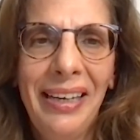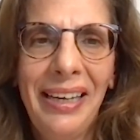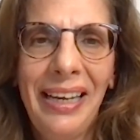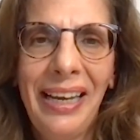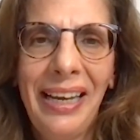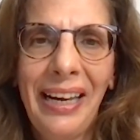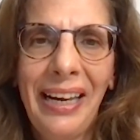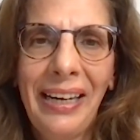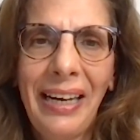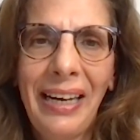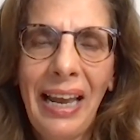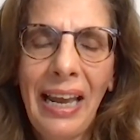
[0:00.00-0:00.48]

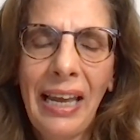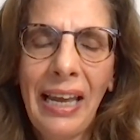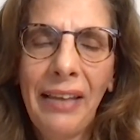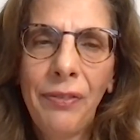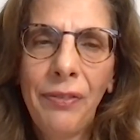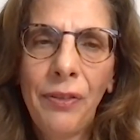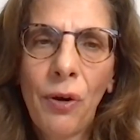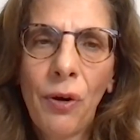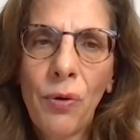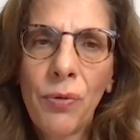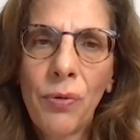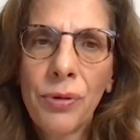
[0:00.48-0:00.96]
and
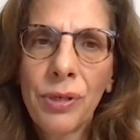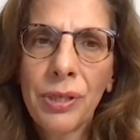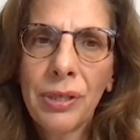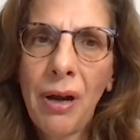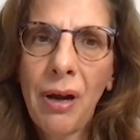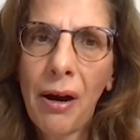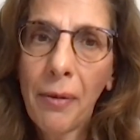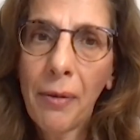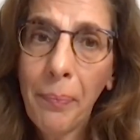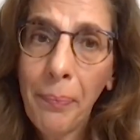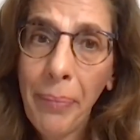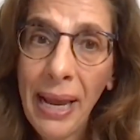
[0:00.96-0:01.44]
those
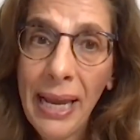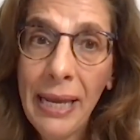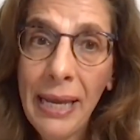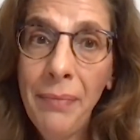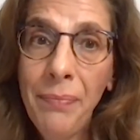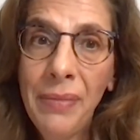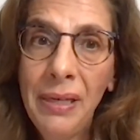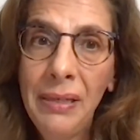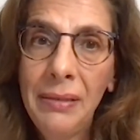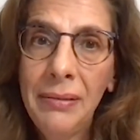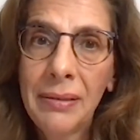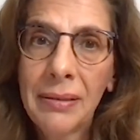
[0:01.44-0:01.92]
are
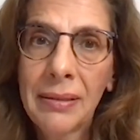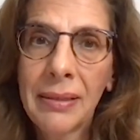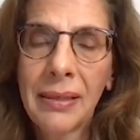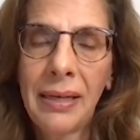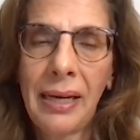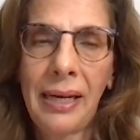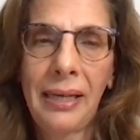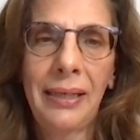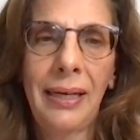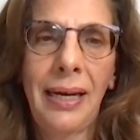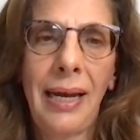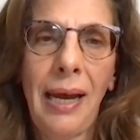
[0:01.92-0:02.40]
payments
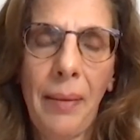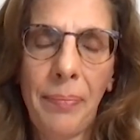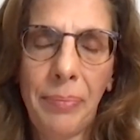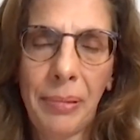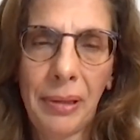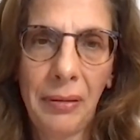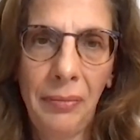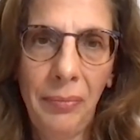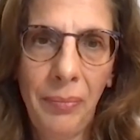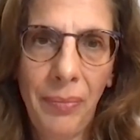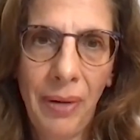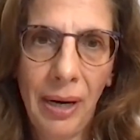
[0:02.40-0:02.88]
and
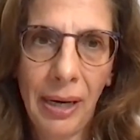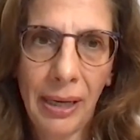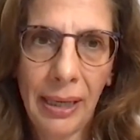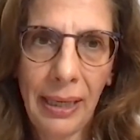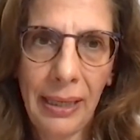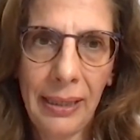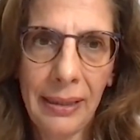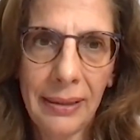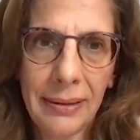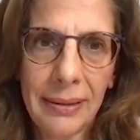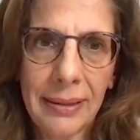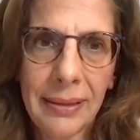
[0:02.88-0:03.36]
capital
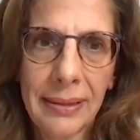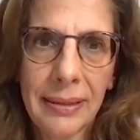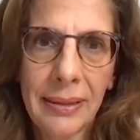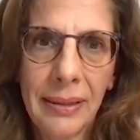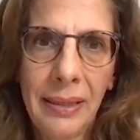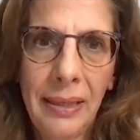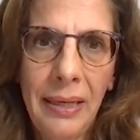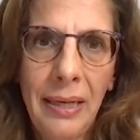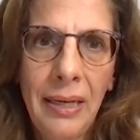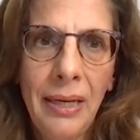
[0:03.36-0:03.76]
markets.